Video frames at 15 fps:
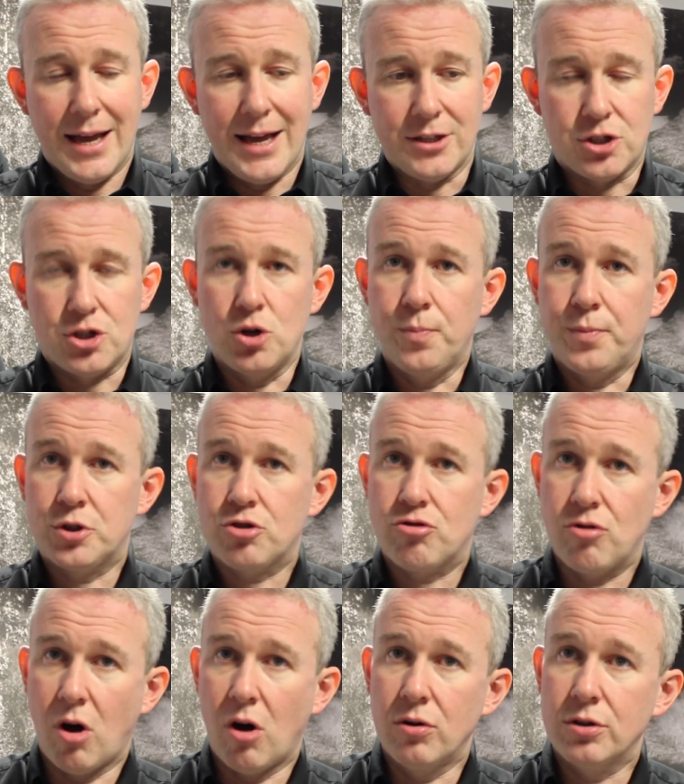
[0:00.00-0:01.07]
It's super
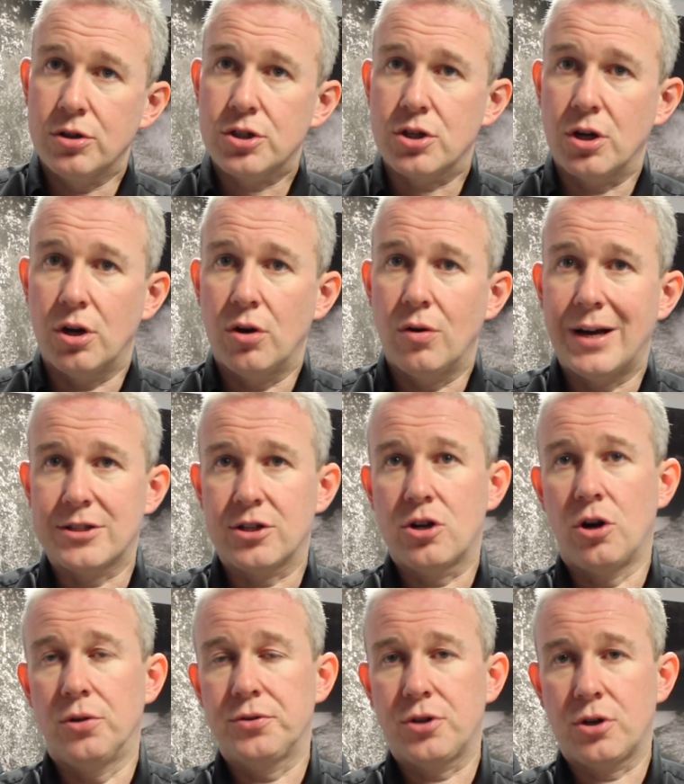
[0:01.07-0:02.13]
strong, so as a
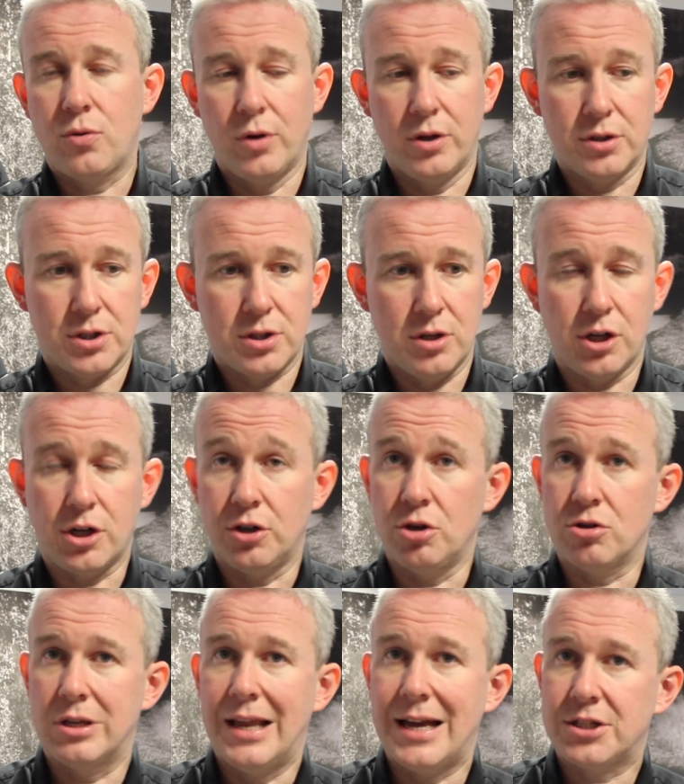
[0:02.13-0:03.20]
consequence you can
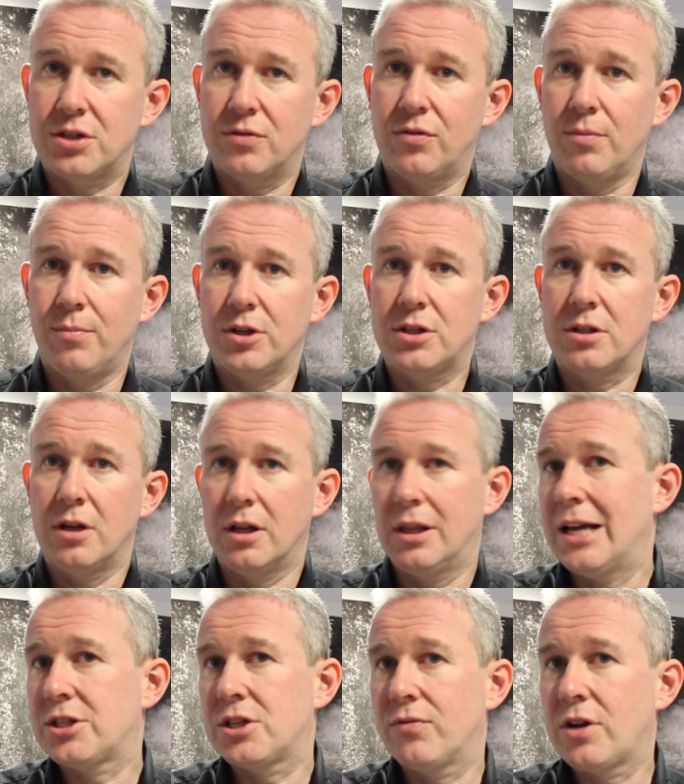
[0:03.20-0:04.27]
use less
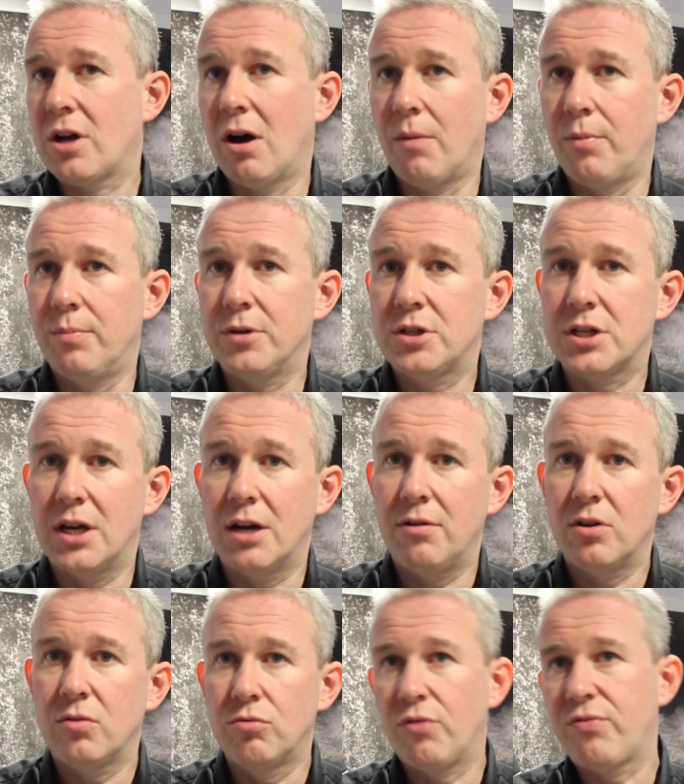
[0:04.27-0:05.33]
of carbon
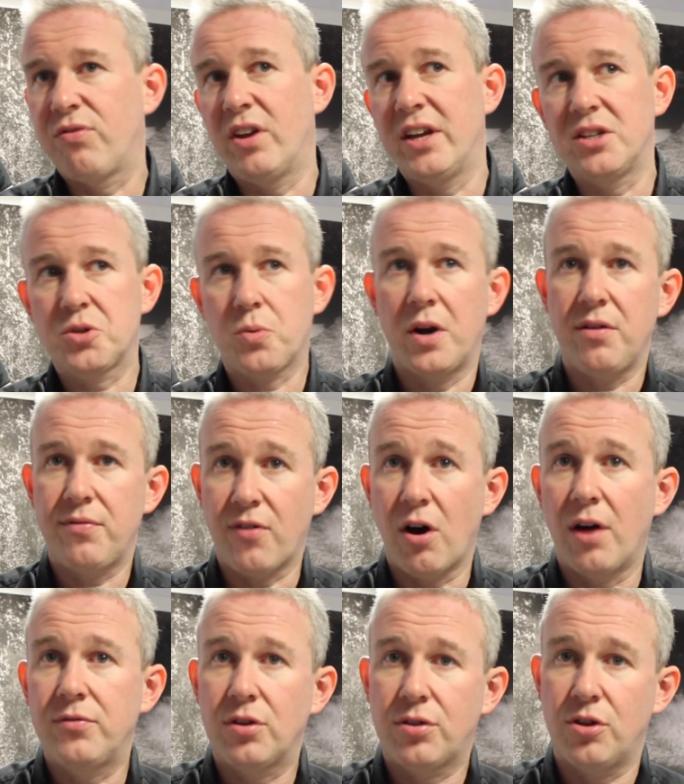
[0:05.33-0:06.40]
material, roughly
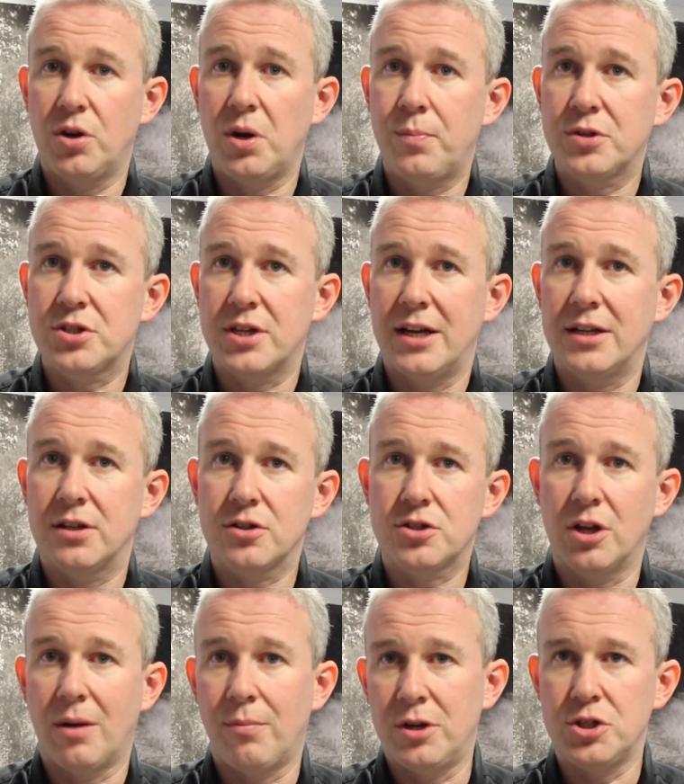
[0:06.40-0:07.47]
25 to 30%,
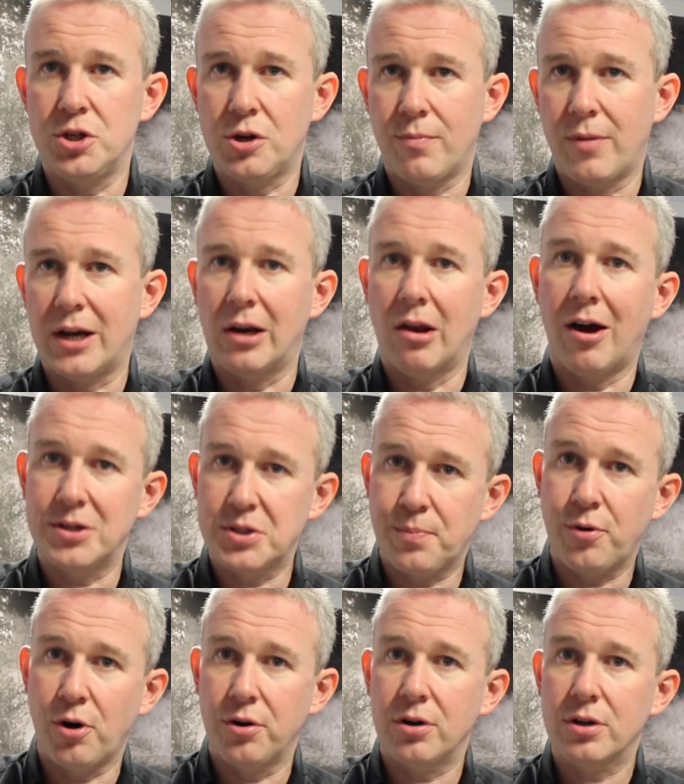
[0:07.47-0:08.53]
so that means you can make lighter
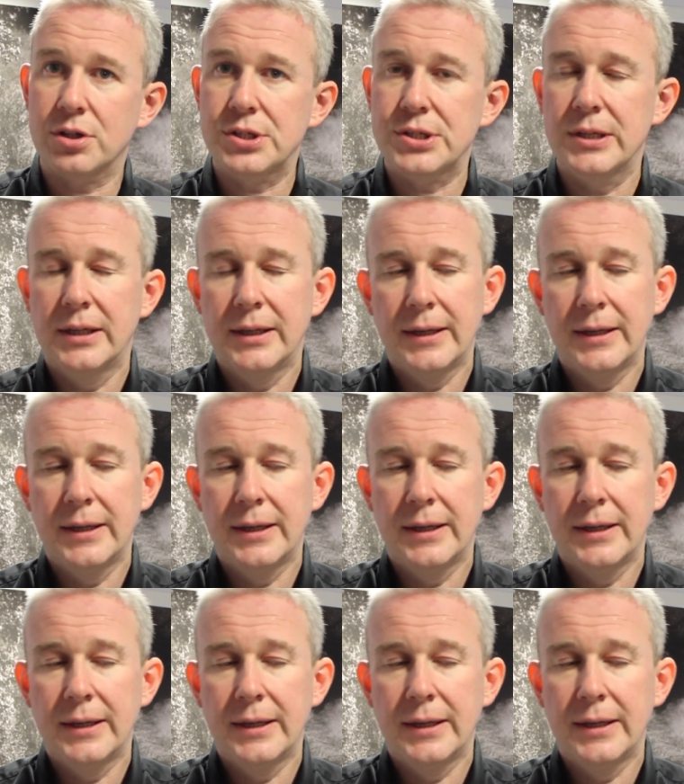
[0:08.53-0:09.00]
products.